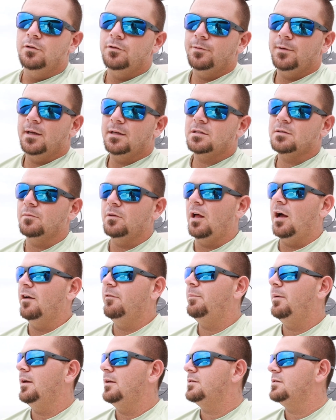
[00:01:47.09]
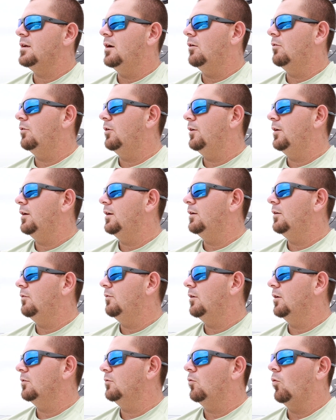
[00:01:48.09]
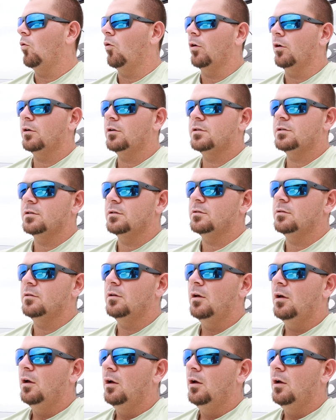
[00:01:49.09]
So we got some live baits out right now on corks and